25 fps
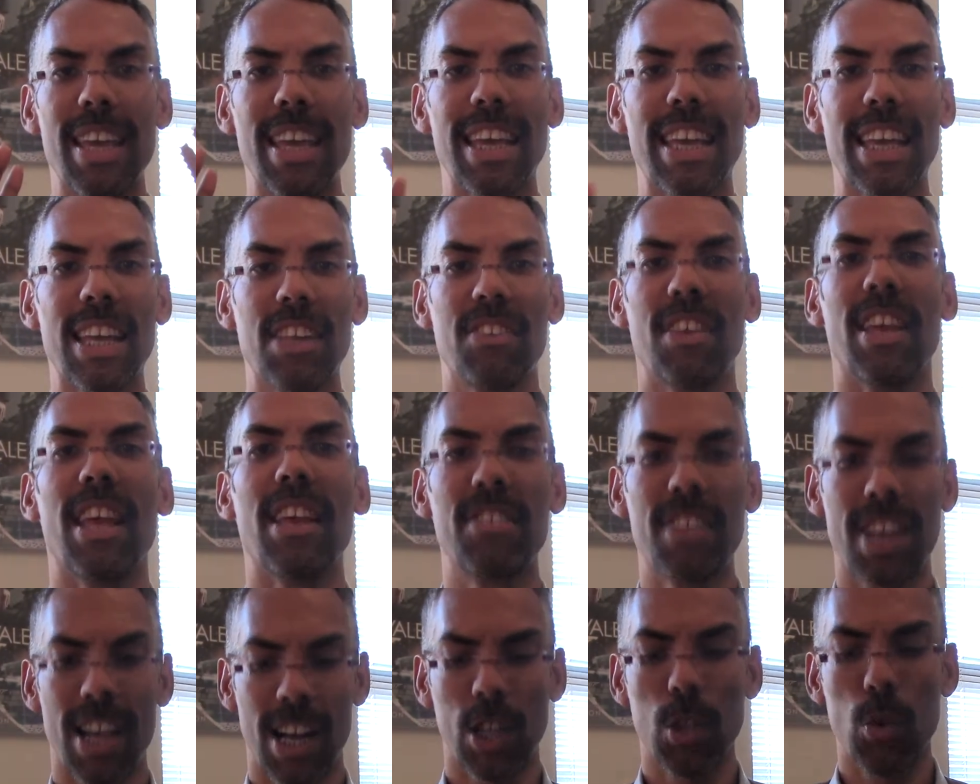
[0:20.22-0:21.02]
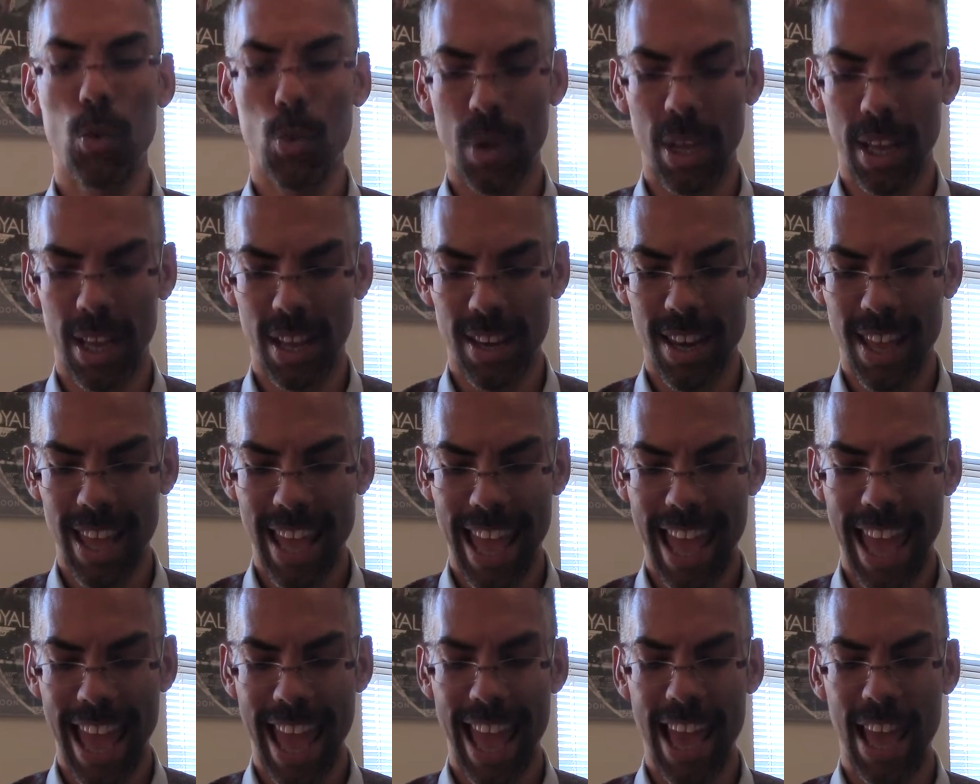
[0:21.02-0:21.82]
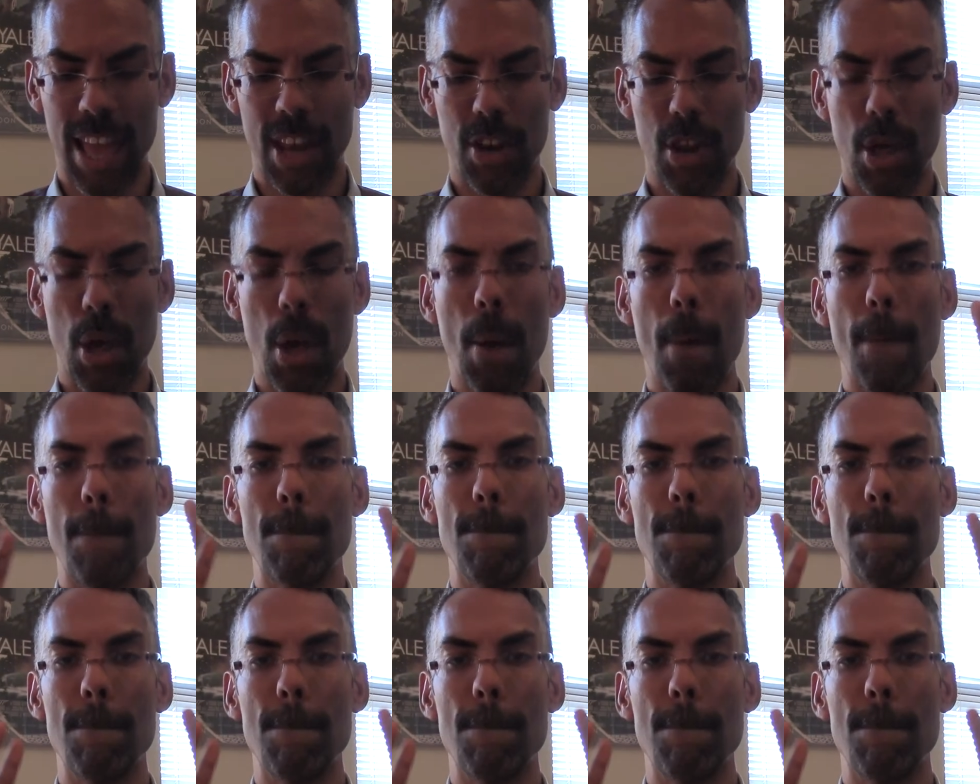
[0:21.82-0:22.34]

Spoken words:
it's Halloween, and